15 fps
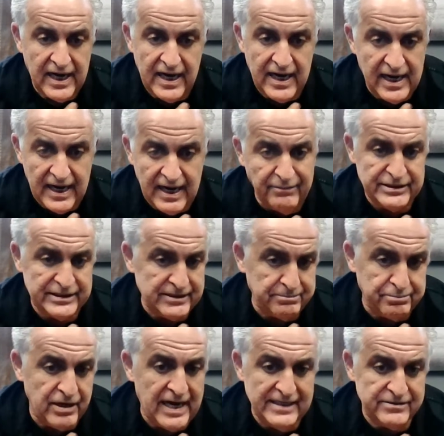I was
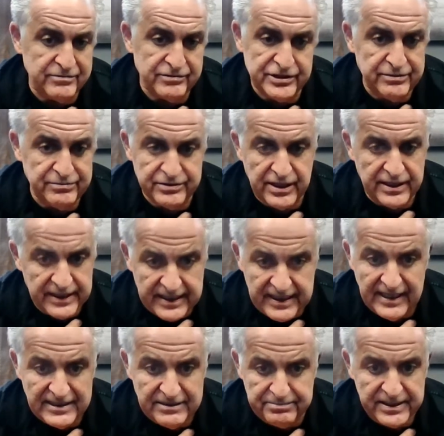surprised when she was on the
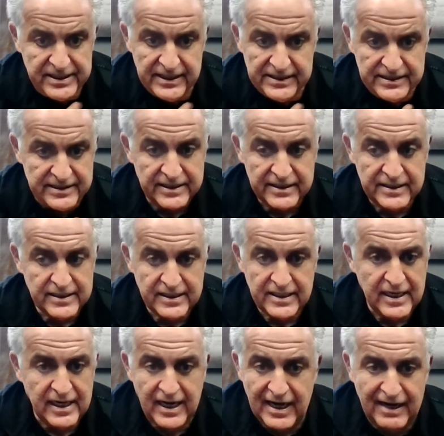case because
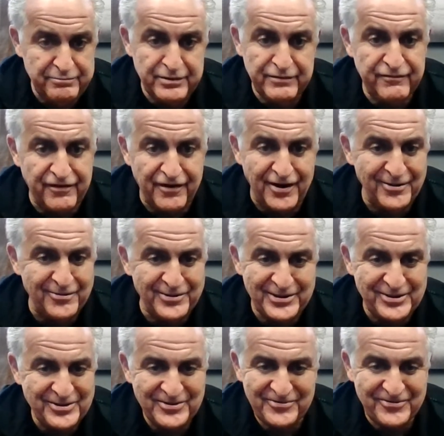I've been
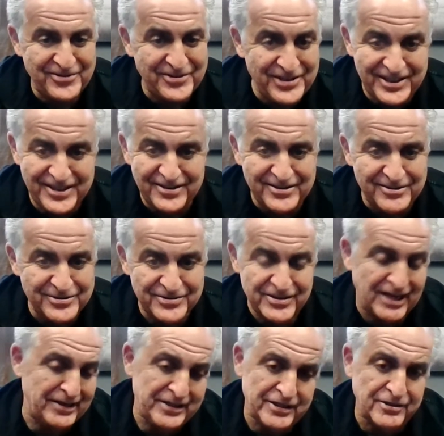following her for years.
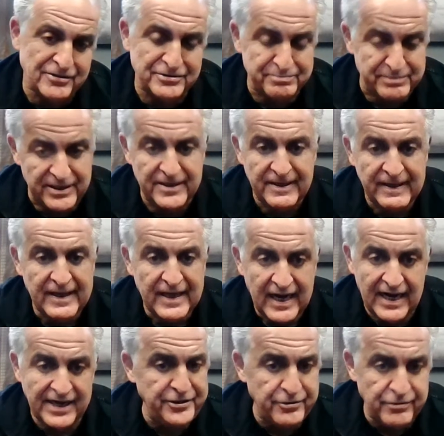Not years, but
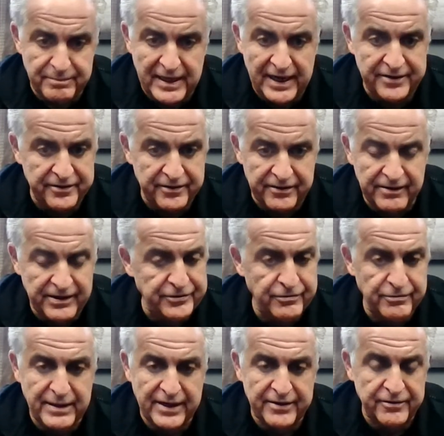I knew about her. I knew
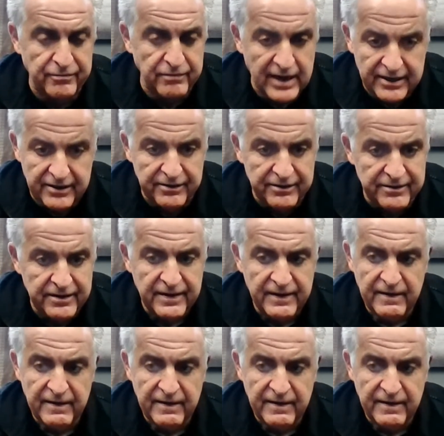about her record.